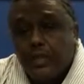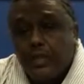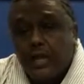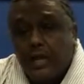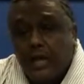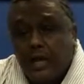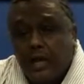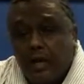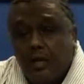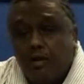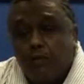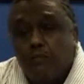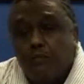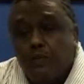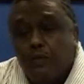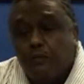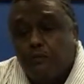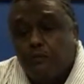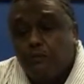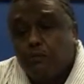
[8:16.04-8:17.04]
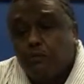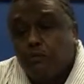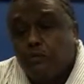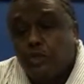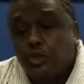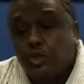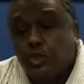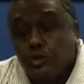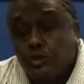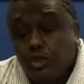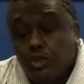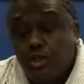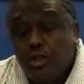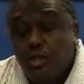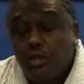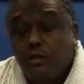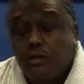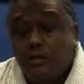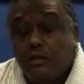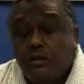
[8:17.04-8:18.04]
How people,
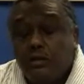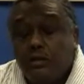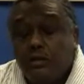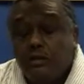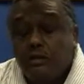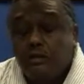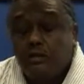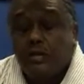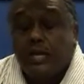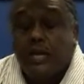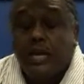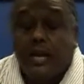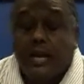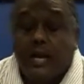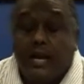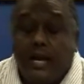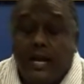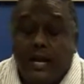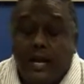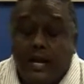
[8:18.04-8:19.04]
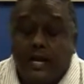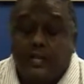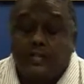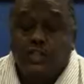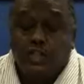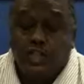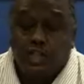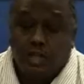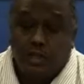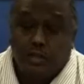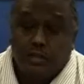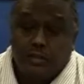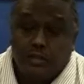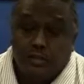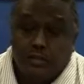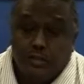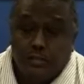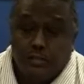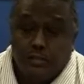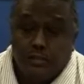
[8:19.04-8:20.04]
Sunni and
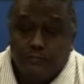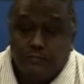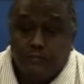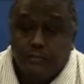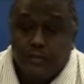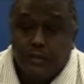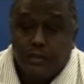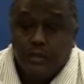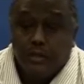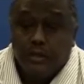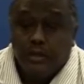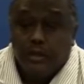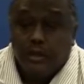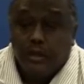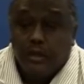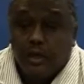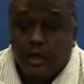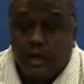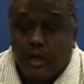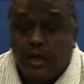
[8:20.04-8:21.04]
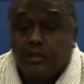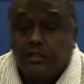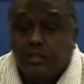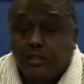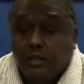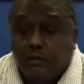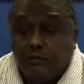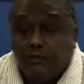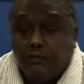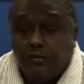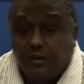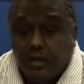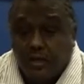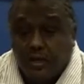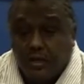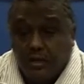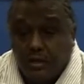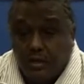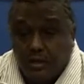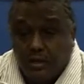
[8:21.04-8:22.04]
Shias, are
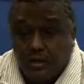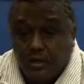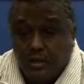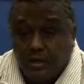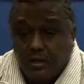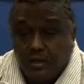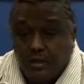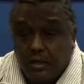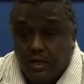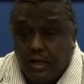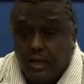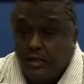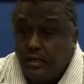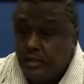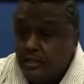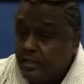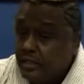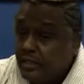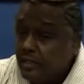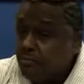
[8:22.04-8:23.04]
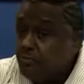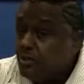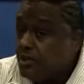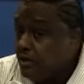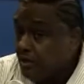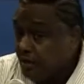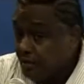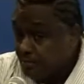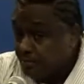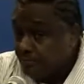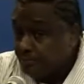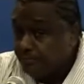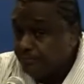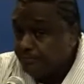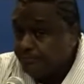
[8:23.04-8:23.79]
suffering at the same time.